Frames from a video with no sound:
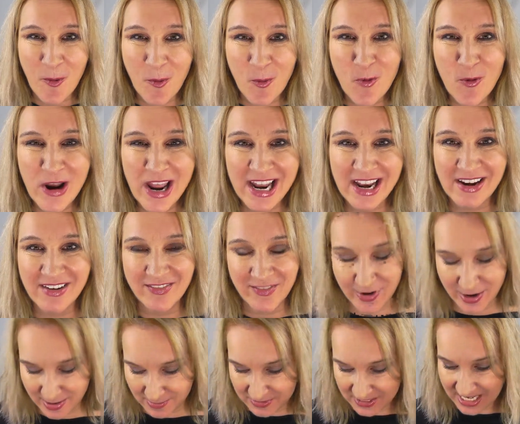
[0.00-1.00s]
win
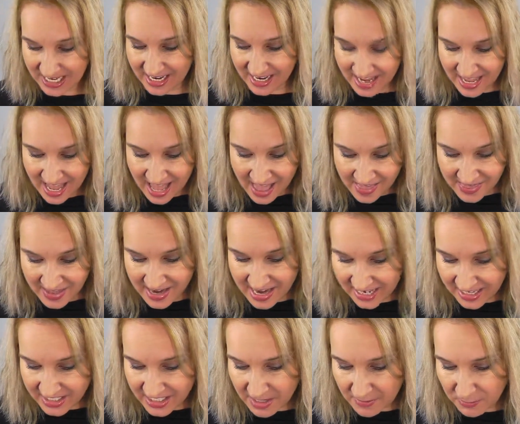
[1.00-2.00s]
for Ipsy. The
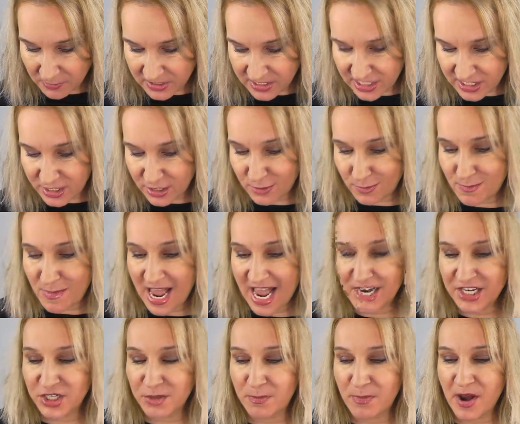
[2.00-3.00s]
next up was the
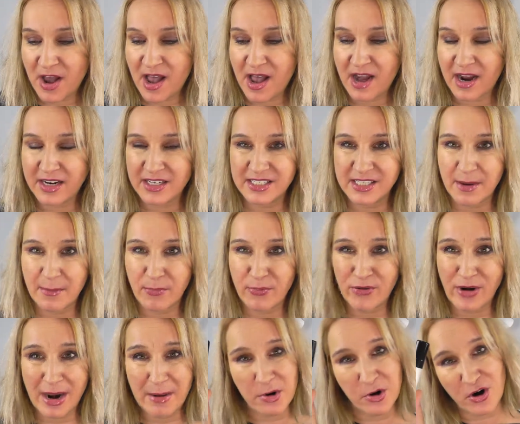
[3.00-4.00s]
Smashbox
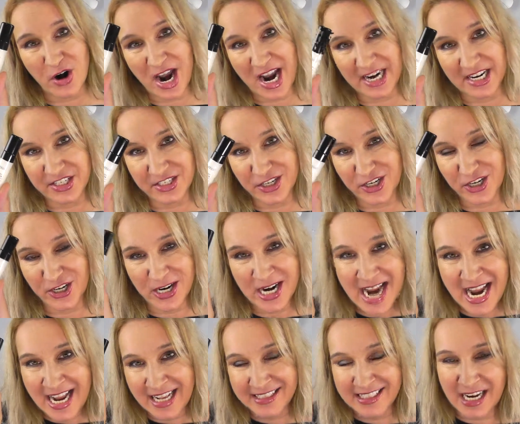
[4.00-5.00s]
Primerizer.
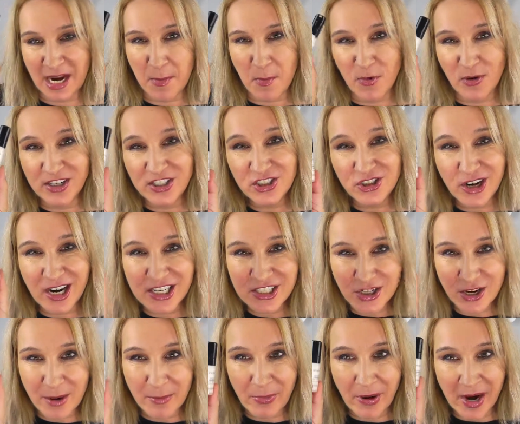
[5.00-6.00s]
It's like a
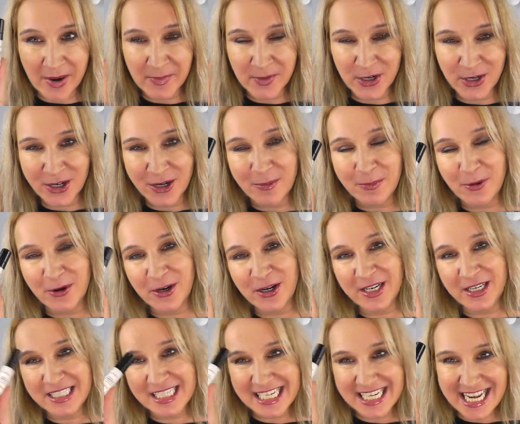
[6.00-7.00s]
moisturizer and primer
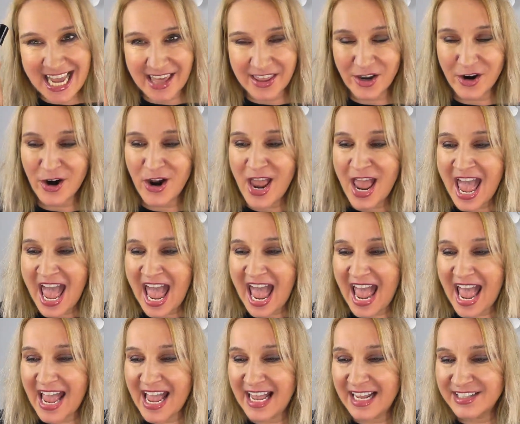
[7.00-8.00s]
put together,
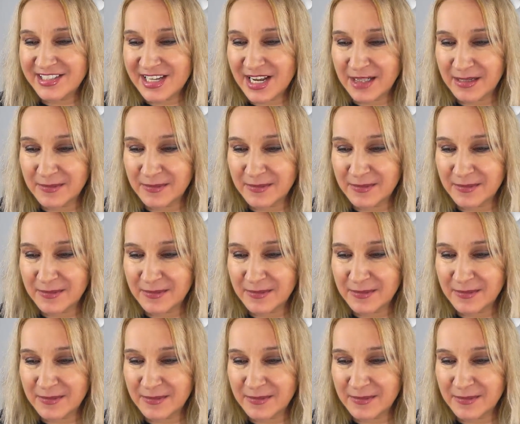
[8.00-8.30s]
and